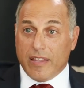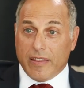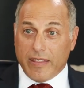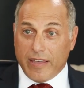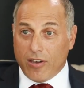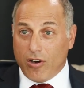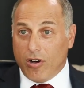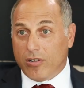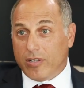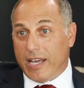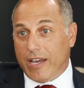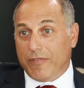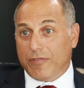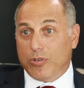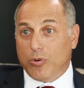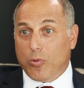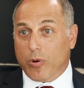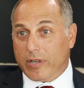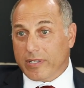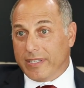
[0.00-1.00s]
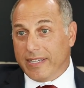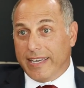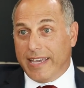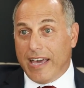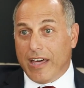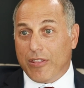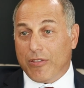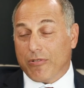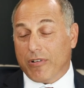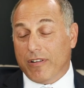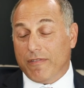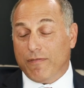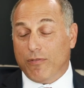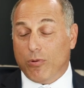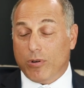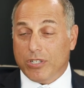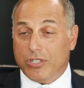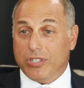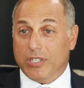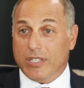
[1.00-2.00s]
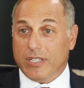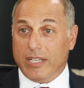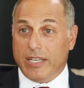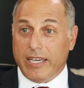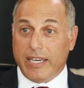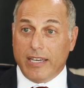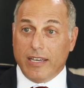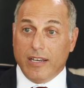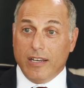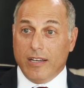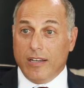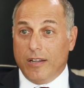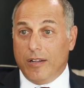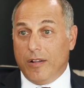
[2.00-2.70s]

They all have to work together. Unfortunately,